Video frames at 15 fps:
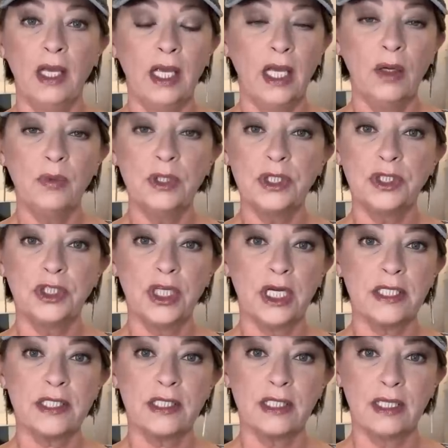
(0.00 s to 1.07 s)
It was
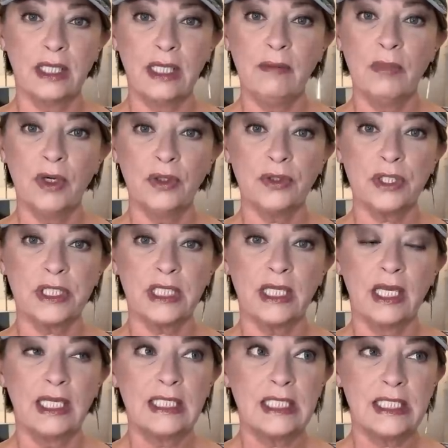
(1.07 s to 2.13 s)
just the most
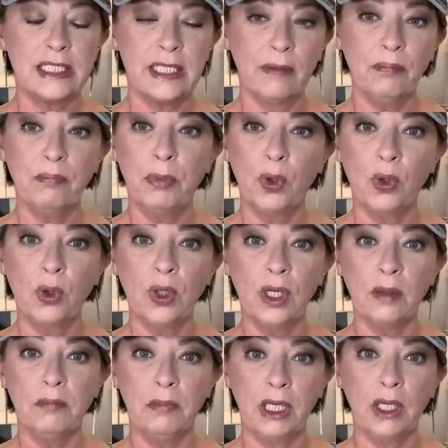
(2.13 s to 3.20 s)
simple
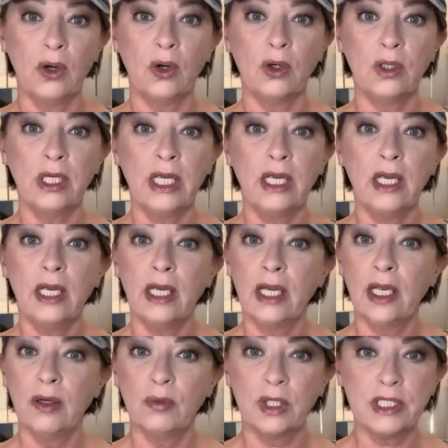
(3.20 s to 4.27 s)
meal.
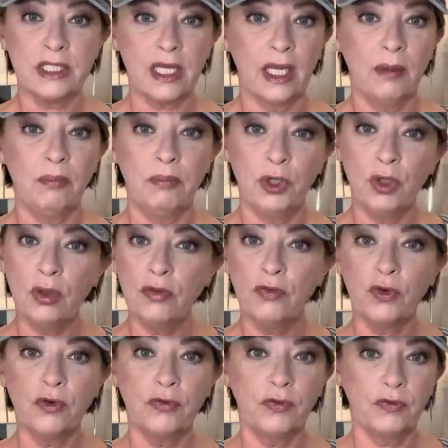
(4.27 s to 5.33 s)
It was a
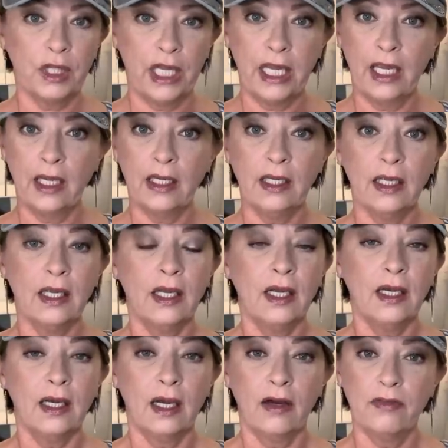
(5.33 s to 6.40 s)
beautiful filet
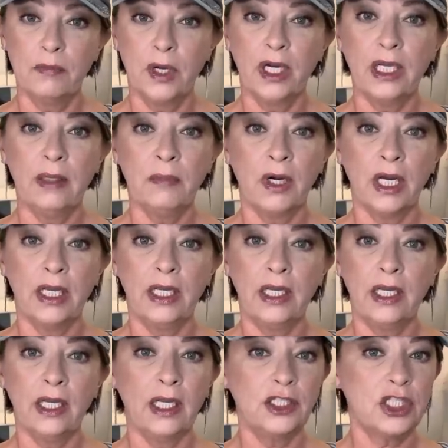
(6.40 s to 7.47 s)
of mahi
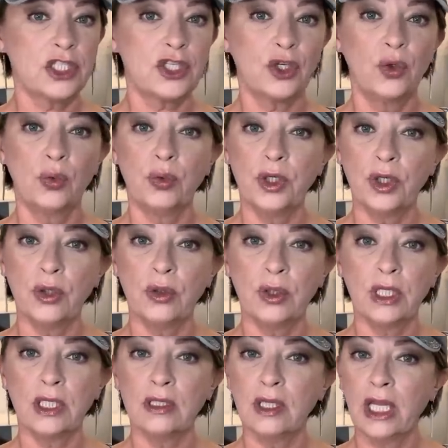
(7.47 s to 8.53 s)
mahi, just
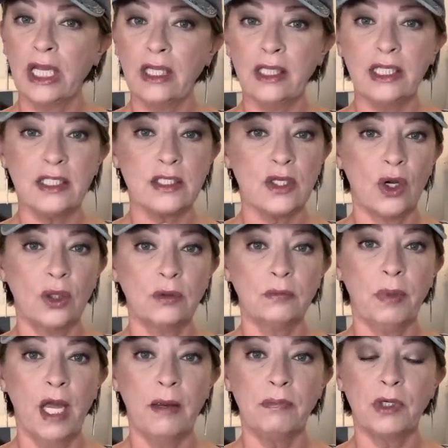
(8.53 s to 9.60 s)
grilled, lightly salt and
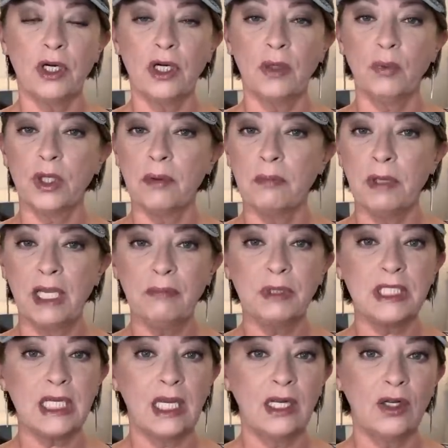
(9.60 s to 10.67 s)
peppered with a baked
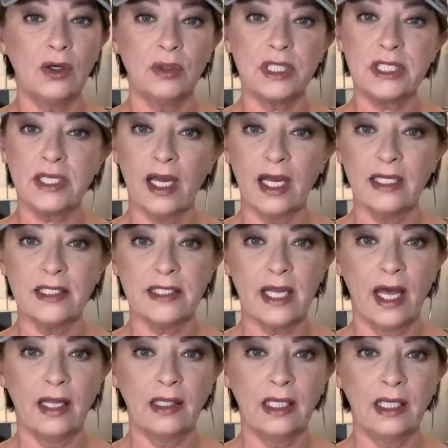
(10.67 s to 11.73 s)
potato, a side
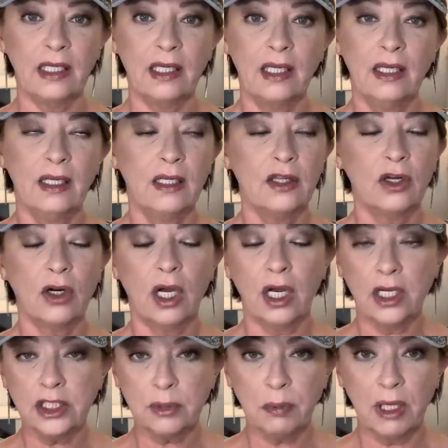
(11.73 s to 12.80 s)
salad. They're
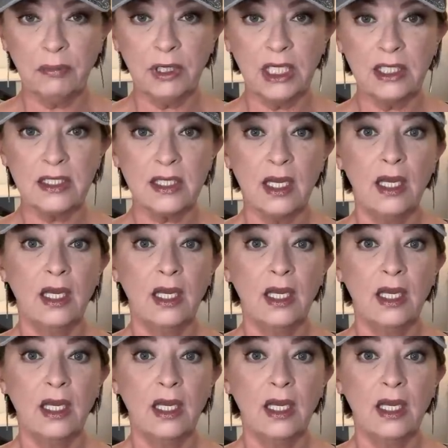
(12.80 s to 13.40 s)
hush puppies.